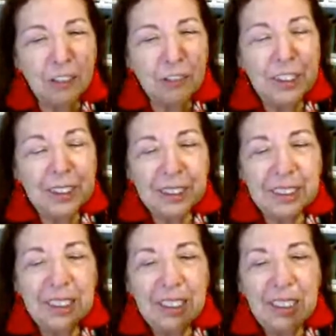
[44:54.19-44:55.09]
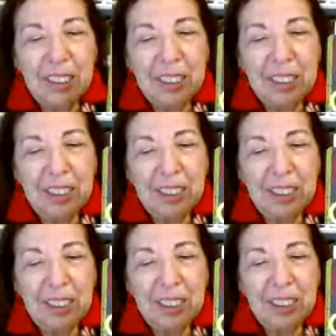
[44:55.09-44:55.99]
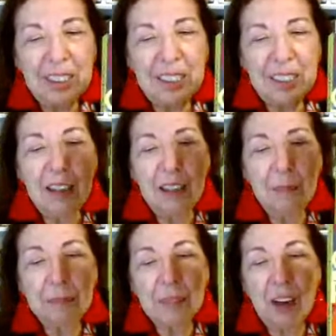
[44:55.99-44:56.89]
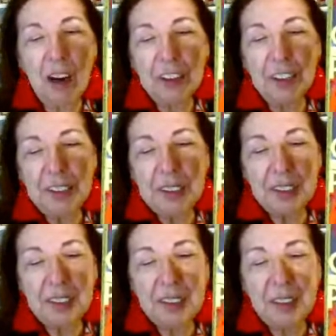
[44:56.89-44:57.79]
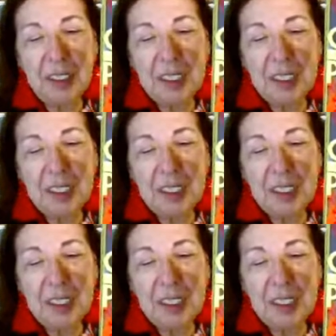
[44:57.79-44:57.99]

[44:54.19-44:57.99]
The um, authors are listed here,